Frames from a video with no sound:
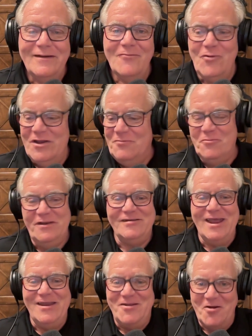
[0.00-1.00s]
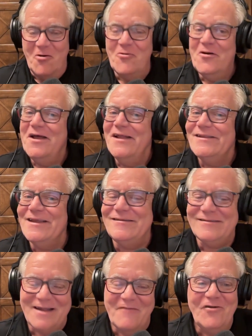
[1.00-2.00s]
We say, no,
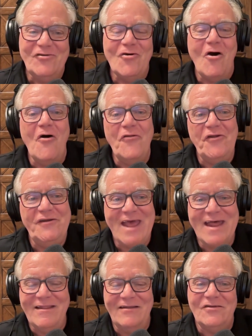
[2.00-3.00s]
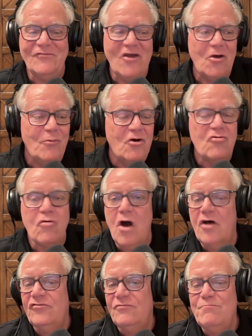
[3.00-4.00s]
let's leverage all the data that's available
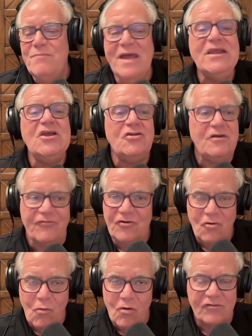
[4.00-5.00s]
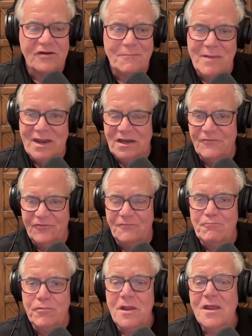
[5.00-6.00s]
across many different cores and many
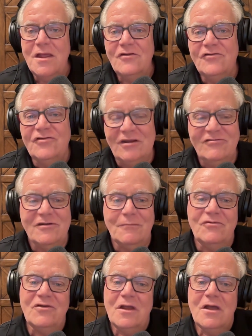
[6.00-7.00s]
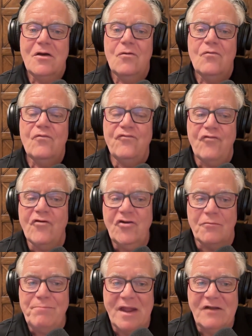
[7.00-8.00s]
different systems for
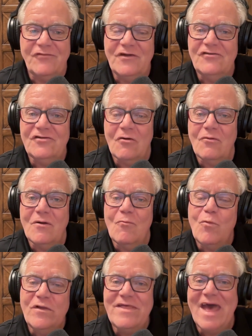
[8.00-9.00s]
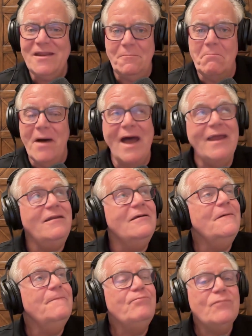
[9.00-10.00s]
your benefit. So with that in mind,
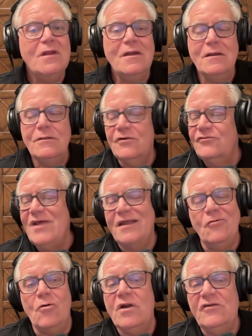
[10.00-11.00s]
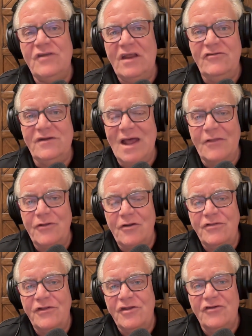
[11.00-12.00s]
there's not an organization out
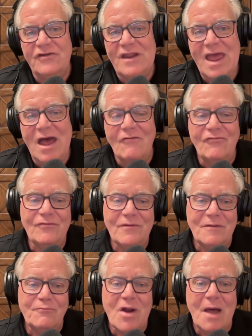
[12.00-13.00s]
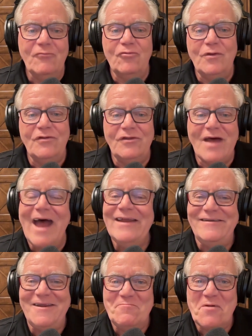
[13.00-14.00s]
there that doesn't have problems with
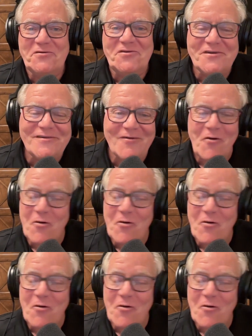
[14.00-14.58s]
IT budgets or